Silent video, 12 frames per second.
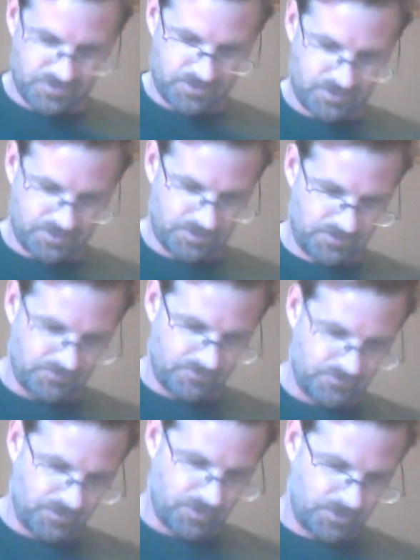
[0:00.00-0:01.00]
are connected
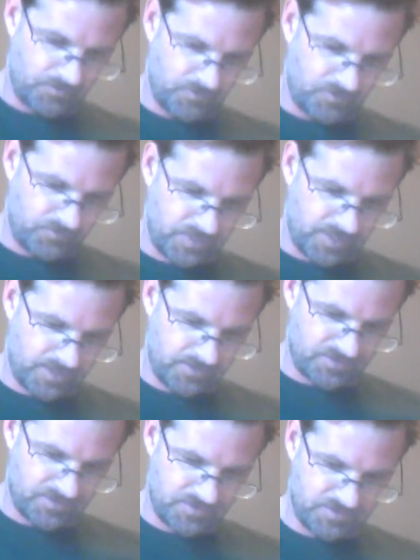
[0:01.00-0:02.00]
through the algorithm
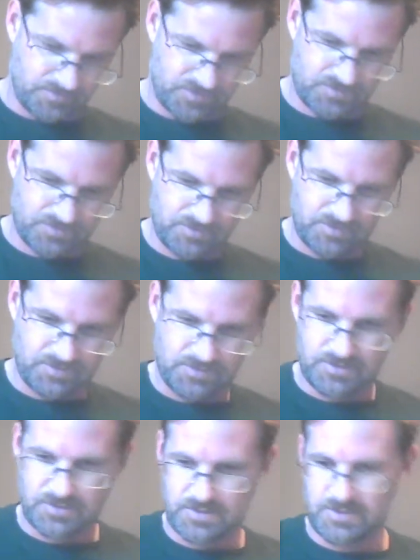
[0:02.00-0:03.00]
pattern systems,
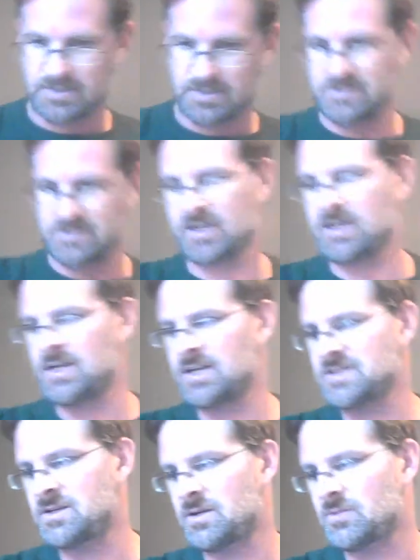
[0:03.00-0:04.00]
because it
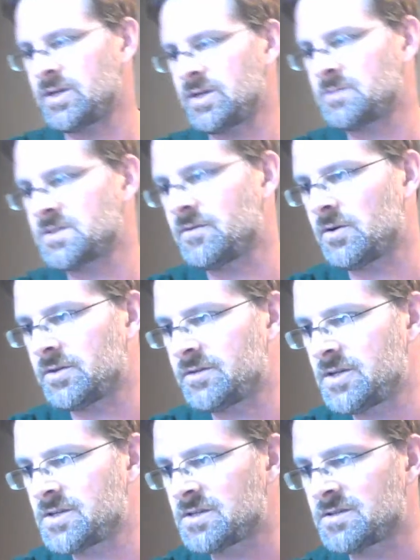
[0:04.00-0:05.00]
connects in all realms of all
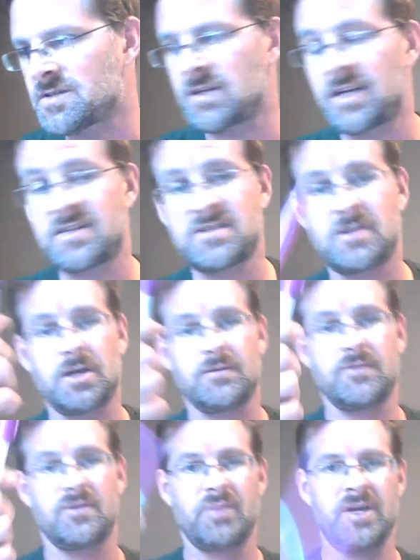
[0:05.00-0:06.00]
divisions. Let's start off
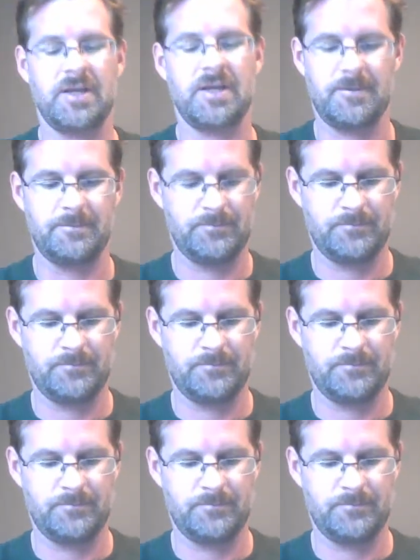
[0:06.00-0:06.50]
with the pink.